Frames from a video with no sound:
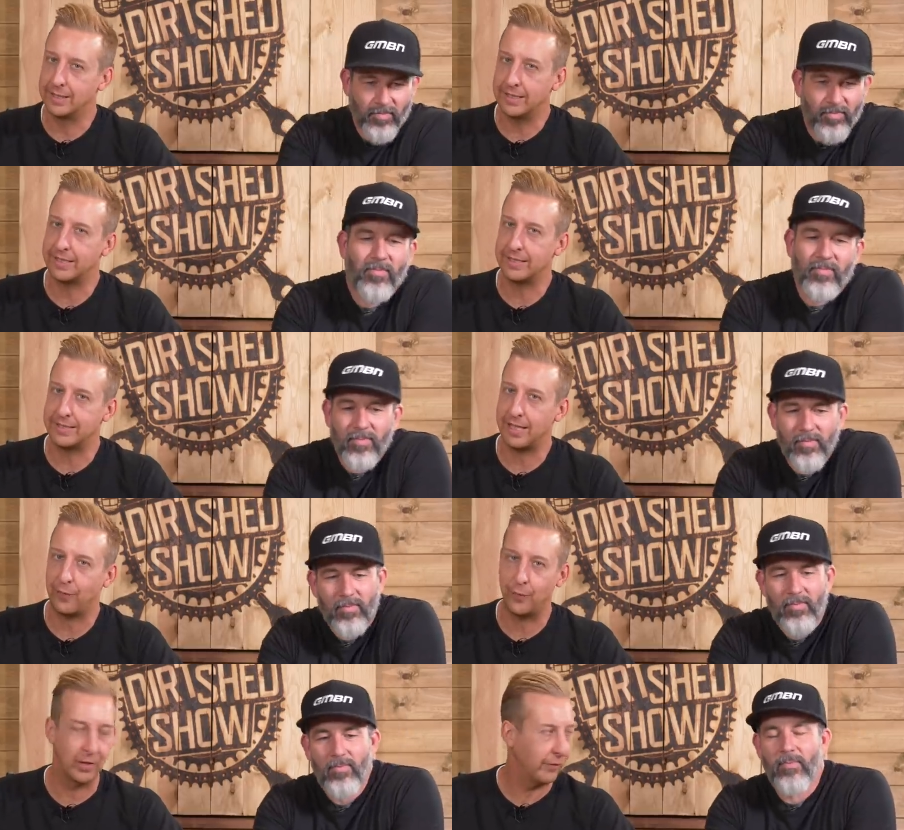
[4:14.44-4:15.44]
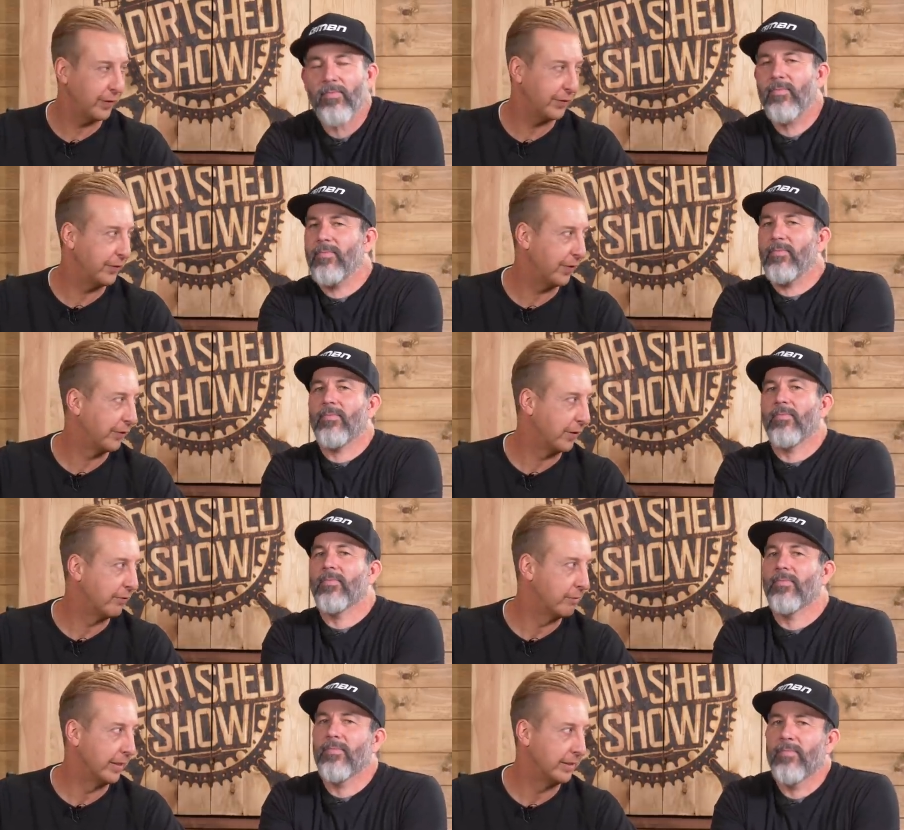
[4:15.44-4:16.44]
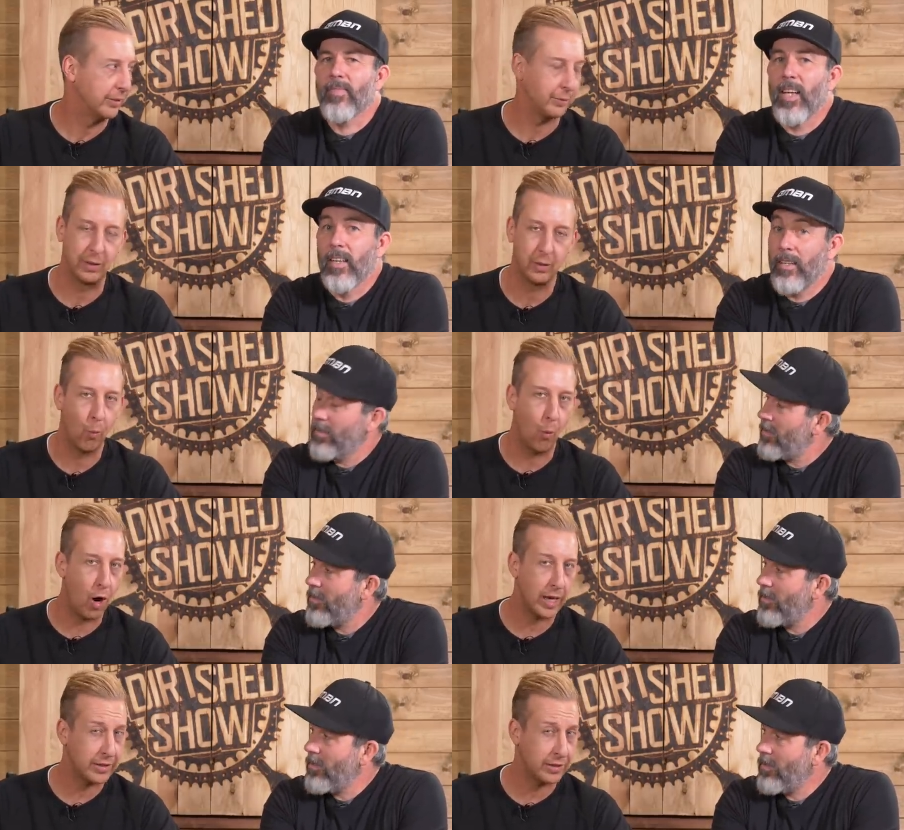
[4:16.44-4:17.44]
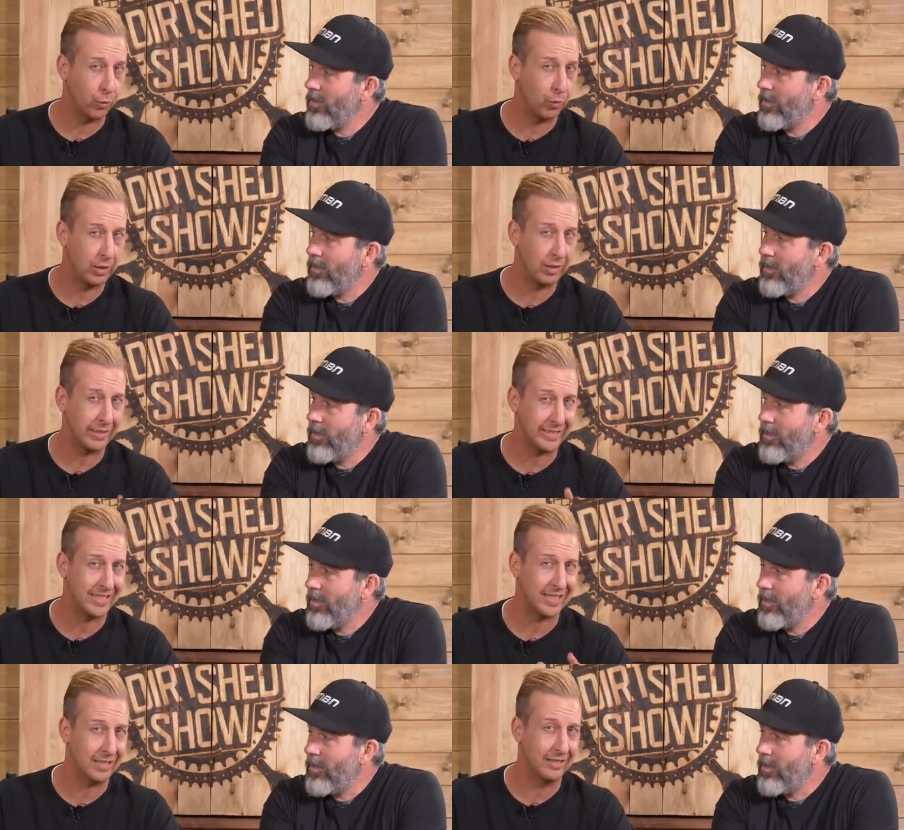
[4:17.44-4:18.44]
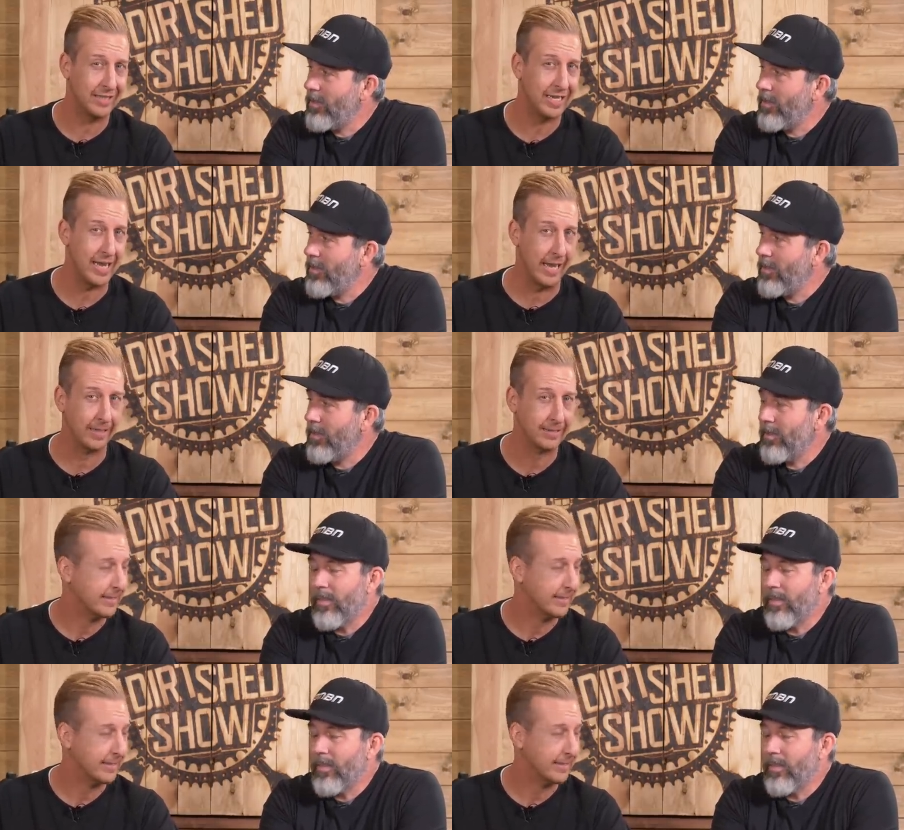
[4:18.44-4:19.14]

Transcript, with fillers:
Speaker 1: This is definite 50-50 for me, this one. White or light-coloured kit?